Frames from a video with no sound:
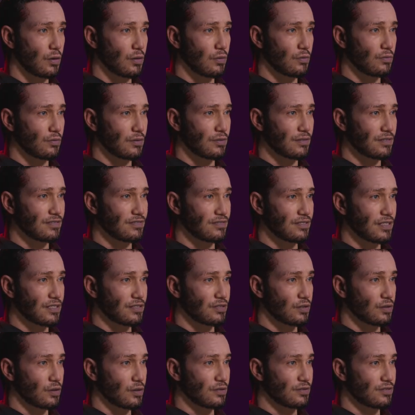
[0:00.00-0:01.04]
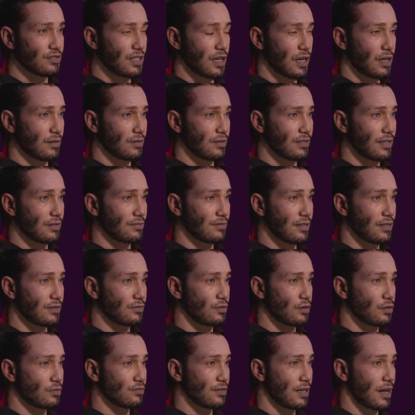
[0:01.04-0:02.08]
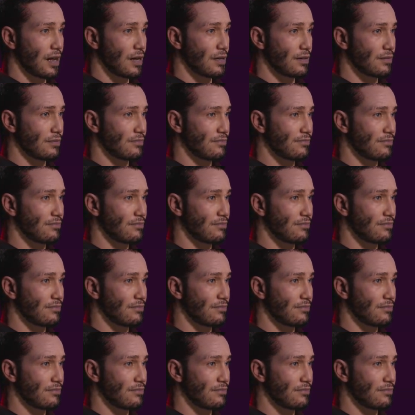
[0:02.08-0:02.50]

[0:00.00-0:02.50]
over this digital self can be profound.